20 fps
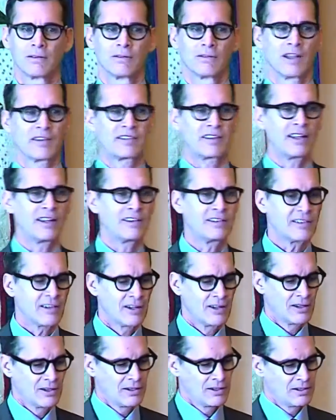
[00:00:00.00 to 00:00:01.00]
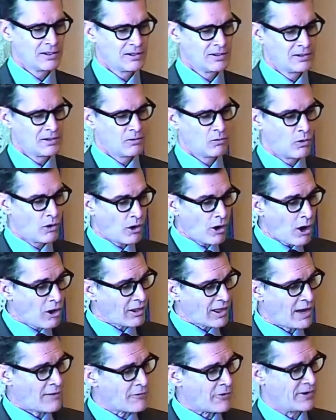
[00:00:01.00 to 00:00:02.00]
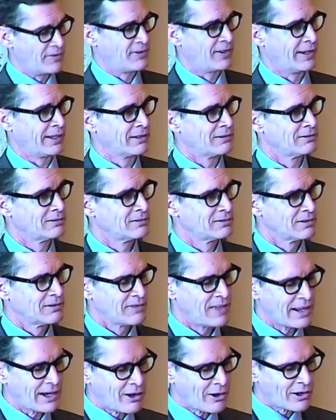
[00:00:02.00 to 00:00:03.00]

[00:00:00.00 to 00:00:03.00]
that says we're all everything, that our